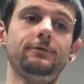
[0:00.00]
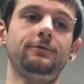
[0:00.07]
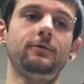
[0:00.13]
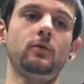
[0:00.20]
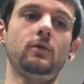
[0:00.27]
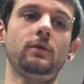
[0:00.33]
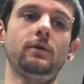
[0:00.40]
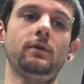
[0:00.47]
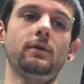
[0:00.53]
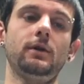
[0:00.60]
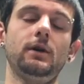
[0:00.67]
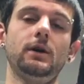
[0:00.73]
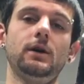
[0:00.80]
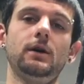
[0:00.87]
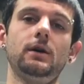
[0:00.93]
For
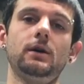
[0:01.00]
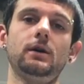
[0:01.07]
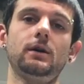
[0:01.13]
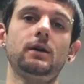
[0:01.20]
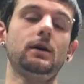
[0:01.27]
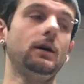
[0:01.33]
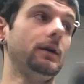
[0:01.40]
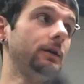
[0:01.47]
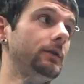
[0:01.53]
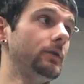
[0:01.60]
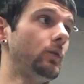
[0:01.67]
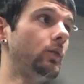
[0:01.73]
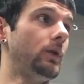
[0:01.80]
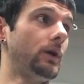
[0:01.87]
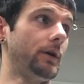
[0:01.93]
cutting the
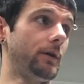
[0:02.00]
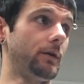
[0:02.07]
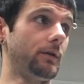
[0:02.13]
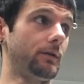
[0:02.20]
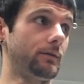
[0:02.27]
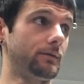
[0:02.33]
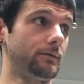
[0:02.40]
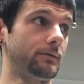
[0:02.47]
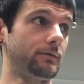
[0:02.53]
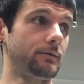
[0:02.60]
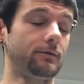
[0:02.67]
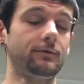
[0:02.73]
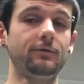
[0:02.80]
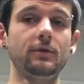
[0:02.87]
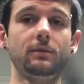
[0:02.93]
wire
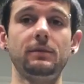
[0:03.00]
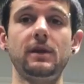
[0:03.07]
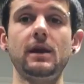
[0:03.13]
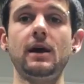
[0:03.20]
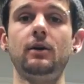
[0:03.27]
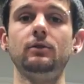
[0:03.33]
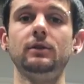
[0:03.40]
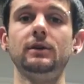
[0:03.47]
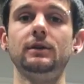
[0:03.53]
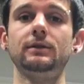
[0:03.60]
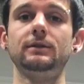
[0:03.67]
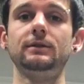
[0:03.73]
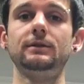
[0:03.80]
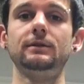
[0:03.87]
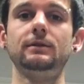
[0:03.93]
from the
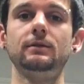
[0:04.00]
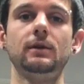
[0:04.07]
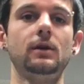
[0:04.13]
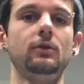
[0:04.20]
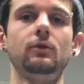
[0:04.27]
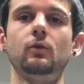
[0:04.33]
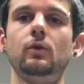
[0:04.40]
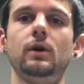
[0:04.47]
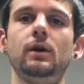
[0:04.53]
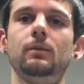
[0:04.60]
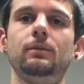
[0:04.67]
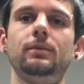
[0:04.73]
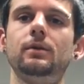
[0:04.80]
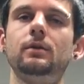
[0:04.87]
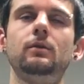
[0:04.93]
outlets, I don't know
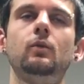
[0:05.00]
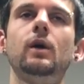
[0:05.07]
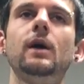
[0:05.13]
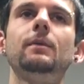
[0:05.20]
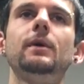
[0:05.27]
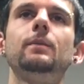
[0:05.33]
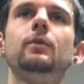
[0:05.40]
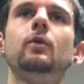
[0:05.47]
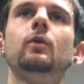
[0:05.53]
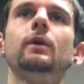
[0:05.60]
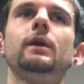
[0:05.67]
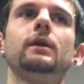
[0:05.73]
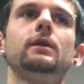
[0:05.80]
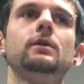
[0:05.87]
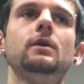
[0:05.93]
why am I
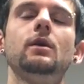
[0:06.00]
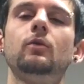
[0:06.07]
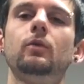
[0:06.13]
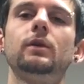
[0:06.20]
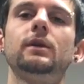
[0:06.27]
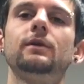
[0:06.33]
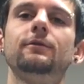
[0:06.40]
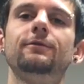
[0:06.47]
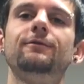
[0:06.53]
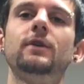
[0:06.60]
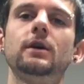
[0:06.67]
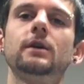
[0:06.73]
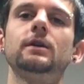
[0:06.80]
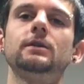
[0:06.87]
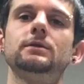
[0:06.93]
pointing? No one can
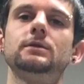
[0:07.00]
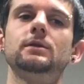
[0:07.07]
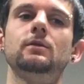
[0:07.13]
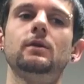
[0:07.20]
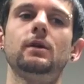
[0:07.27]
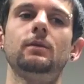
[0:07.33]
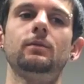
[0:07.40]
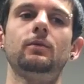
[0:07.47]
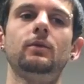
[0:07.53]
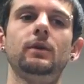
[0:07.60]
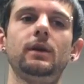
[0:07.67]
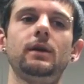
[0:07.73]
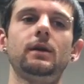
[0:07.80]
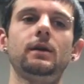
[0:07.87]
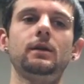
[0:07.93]
fucking see what I'm
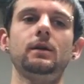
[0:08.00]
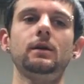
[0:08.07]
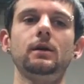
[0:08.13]
pointing at.